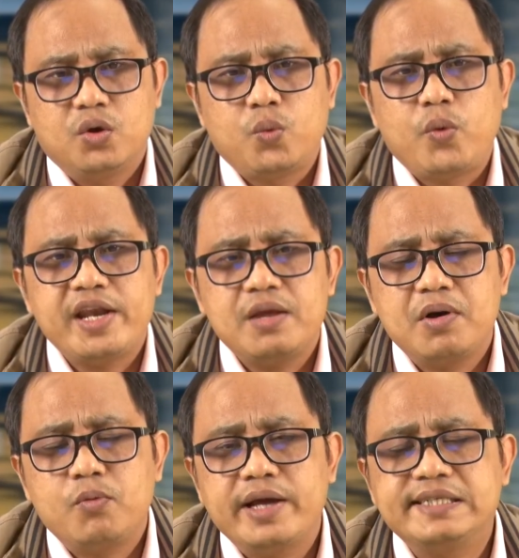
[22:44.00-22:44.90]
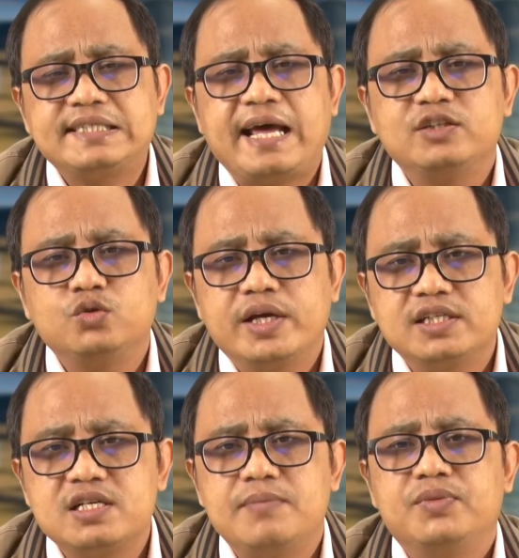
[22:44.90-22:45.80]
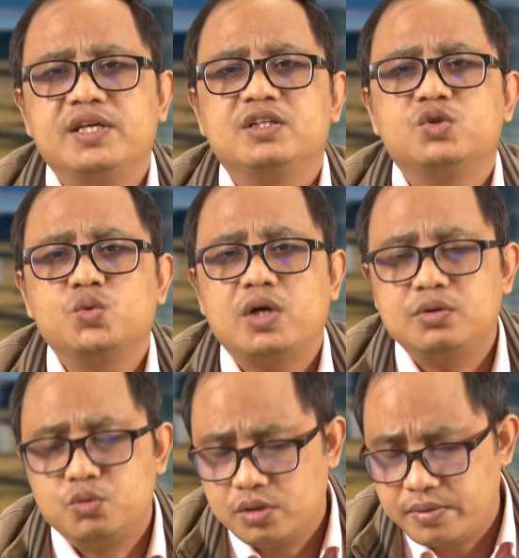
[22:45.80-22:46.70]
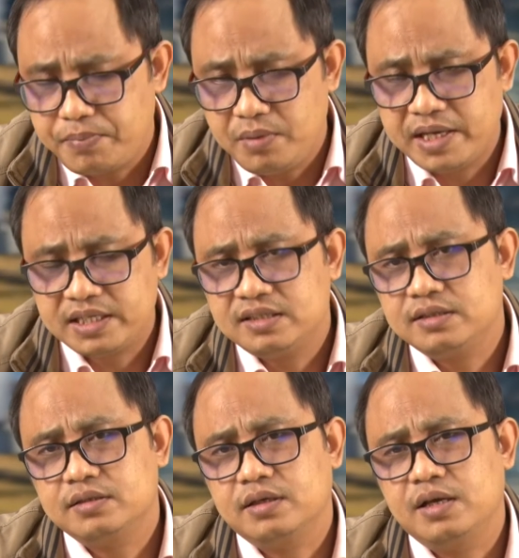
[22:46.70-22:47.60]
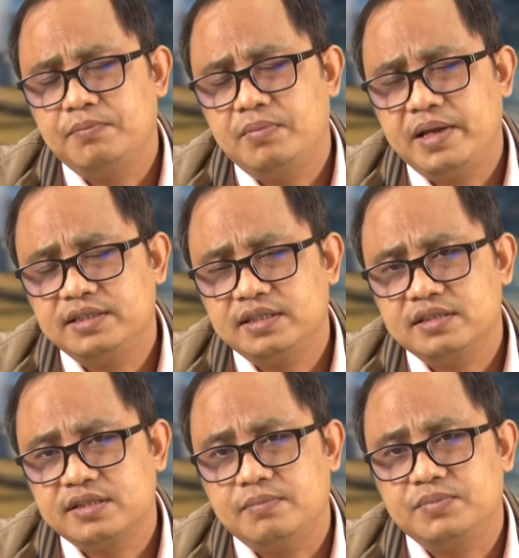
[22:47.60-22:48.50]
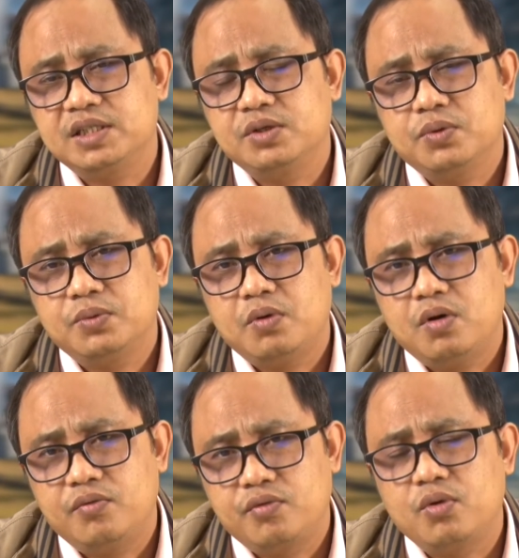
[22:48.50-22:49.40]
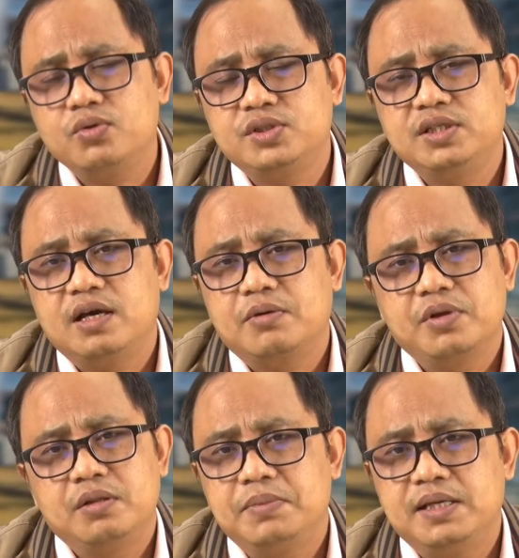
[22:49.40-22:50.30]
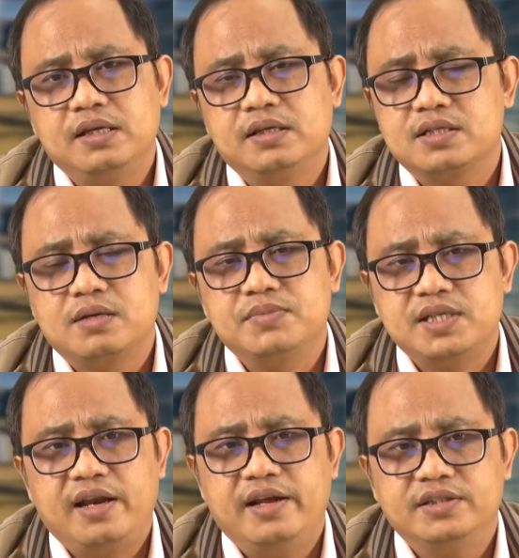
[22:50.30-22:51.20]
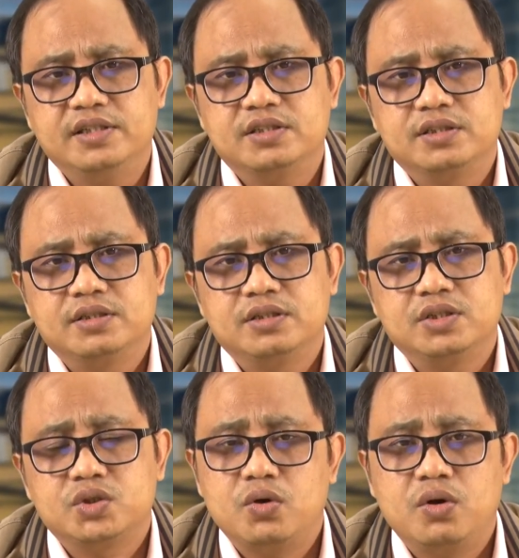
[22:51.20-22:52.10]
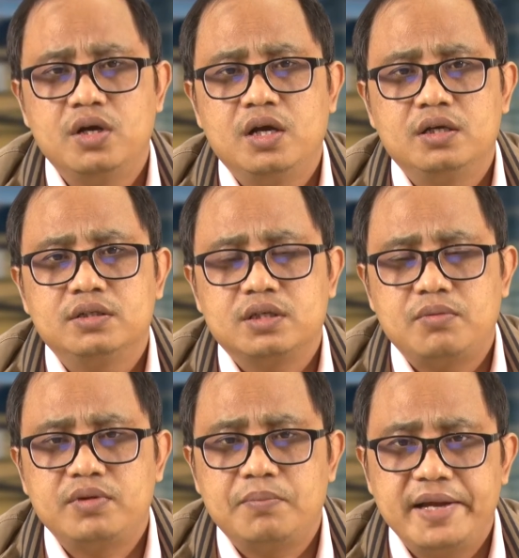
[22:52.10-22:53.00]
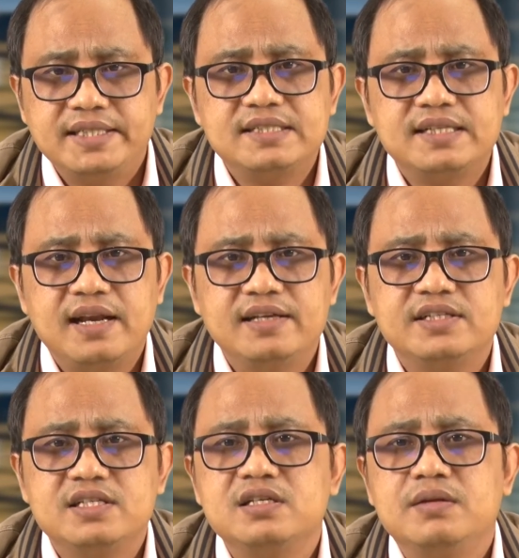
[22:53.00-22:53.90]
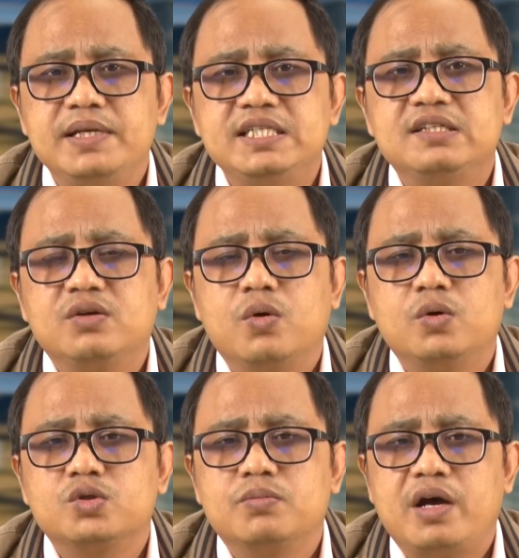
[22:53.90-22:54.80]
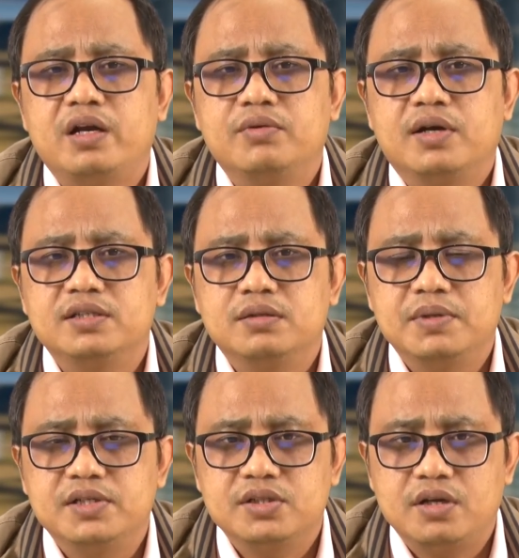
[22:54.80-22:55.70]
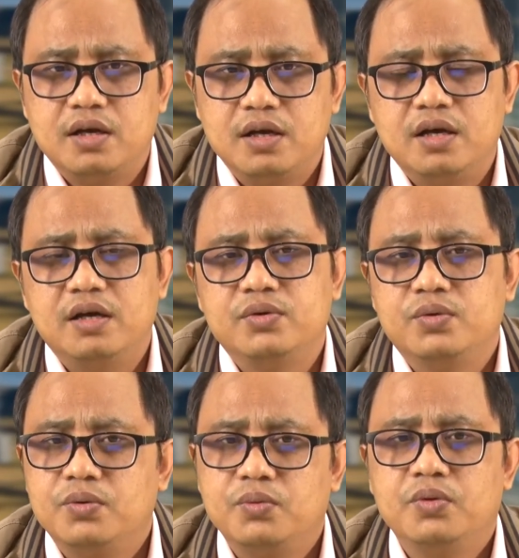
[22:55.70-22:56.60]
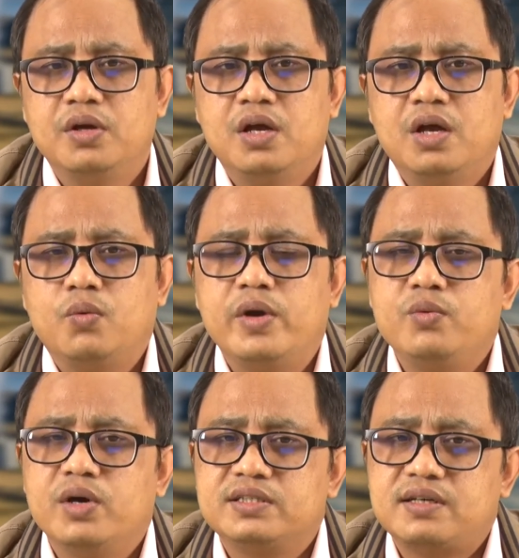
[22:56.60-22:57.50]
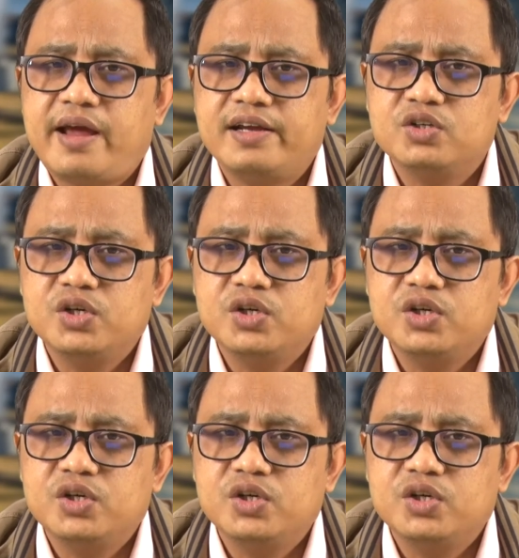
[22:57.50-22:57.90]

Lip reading: Whenever we are trying to get something to implementing something, of course there will be some challenges. So some of the major challenges in meeting goals of biodiversity conservation are, when we are trying to